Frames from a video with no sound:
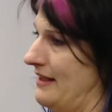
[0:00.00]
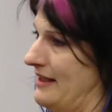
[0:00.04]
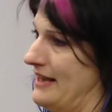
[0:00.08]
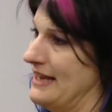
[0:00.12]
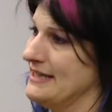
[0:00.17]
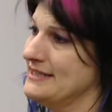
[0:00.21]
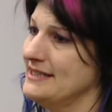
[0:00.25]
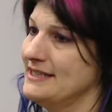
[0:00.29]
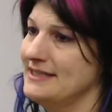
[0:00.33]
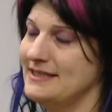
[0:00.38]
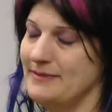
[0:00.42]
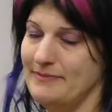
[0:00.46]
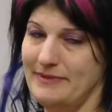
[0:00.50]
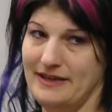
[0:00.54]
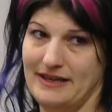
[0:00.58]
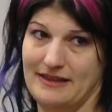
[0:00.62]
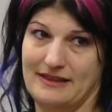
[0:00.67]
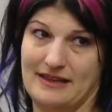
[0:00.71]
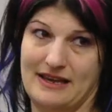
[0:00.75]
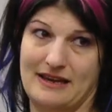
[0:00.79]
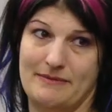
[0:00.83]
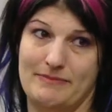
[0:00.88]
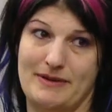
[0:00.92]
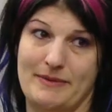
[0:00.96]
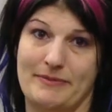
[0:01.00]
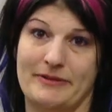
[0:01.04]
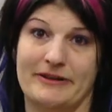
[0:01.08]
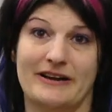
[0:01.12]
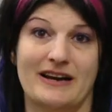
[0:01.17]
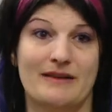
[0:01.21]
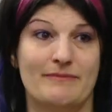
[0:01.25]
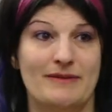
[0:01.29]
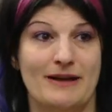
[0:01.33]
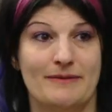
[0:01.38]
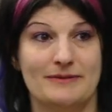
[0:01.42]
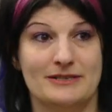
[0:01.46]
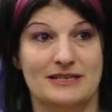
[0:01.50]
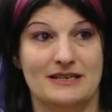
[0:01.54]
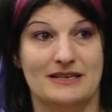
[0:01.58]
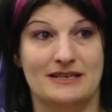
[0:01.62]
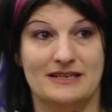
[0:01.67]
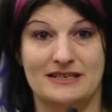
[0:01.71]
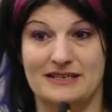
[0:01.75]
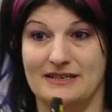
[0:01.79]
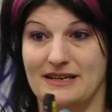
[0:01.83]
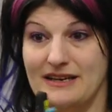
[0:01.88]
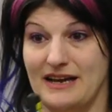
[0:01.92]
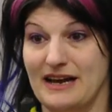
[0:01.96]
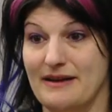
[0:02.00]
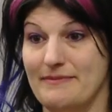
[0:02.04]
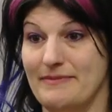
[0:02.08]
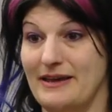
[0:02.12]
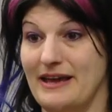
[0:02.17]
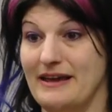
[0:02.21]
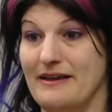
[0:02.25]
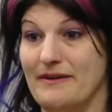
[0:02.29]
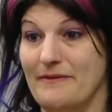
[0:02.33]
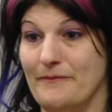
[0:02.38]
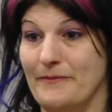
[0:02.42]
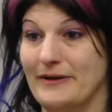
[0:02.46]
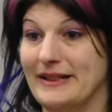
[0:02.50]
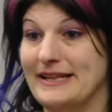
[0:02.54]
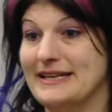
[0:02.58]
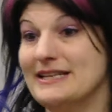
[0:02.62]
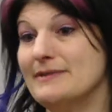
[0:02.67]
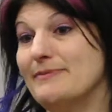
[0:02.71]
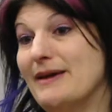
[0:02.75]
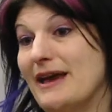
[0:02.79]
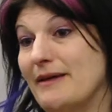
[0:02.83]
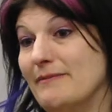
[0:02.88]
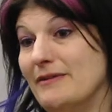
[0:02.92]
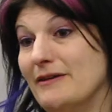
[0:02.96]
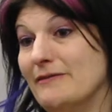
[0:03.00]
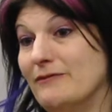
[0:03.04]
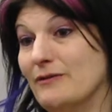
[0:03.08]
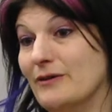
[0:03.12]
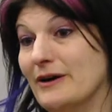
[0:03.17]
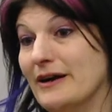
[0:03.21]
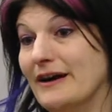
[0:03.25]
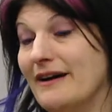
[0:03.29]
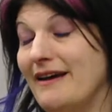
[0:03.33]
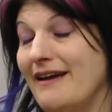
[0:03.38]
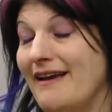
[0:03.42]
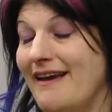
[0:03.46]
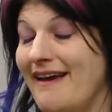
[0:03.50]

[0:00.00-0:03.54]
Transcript: is this something that people are going to be able, going to be willing to pay me for?